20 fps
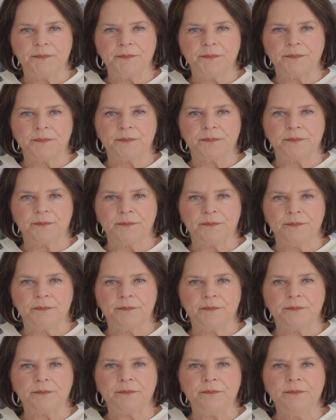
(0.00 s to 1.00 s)

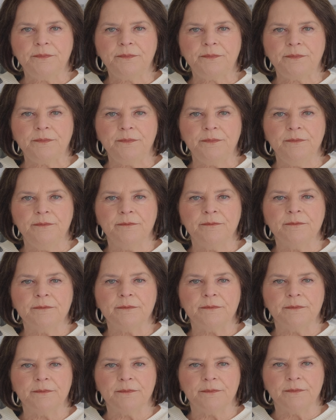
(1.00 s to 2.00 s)

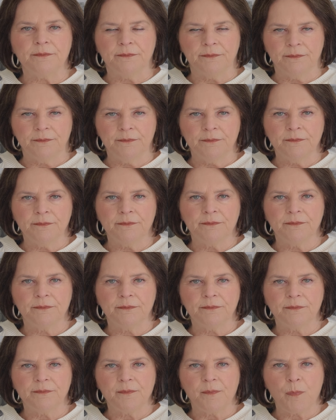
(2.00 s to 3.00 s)

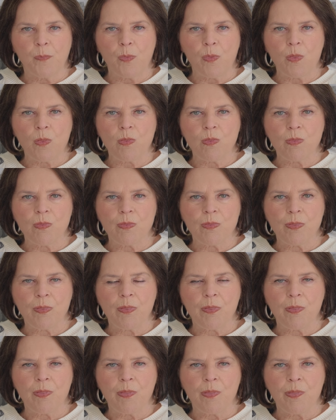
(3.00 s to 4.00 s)

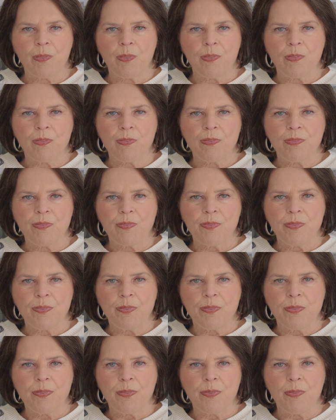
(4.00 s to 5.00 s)

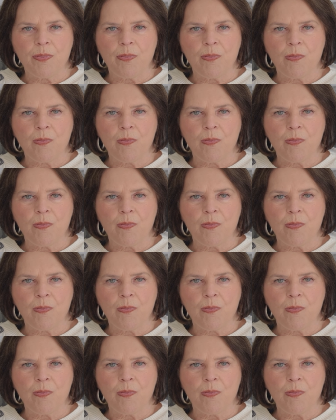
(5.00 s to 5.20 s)
No words are spoken by the person on screen.